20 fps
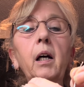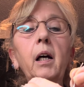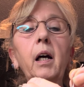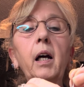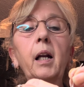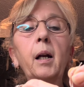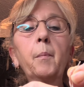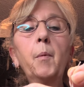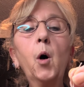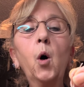
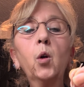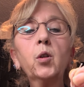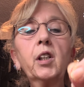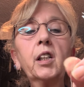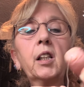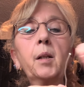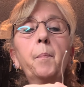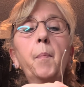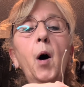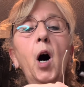And I'm
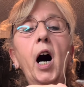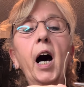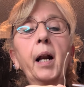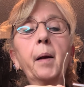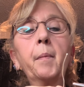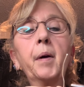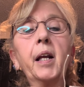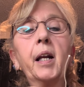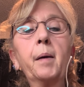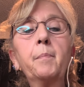holding the
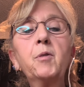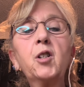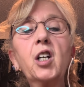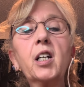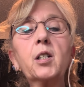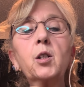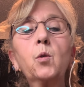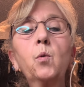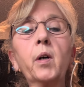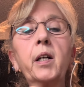bottom, and I'm
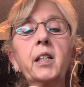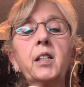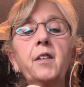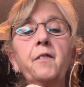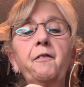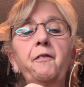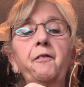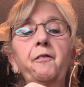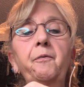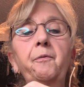just going to
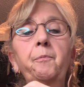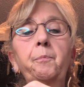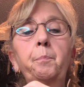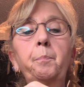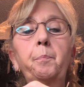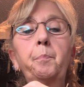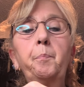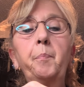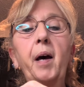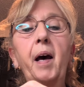
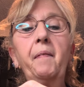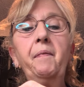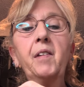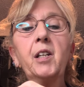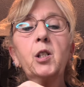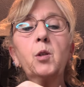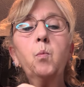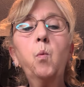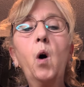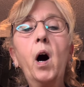bend
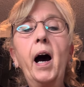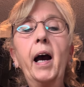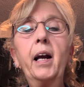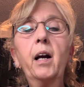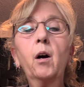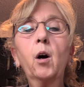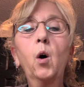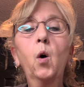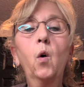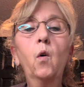this
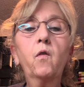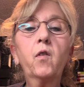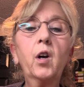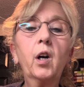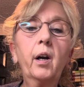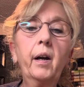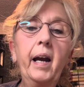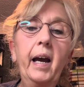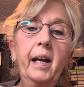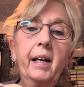wire
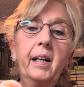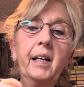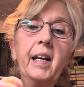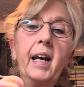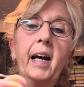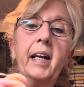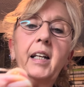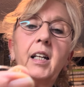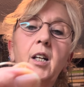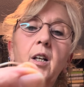over at a
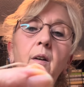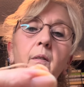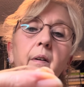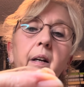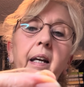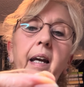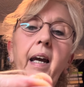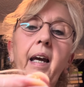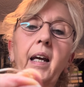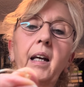
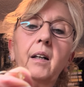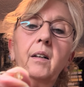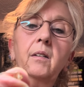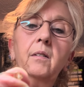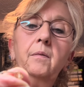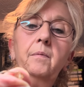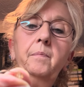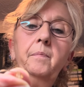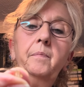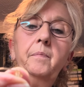90-degree angle.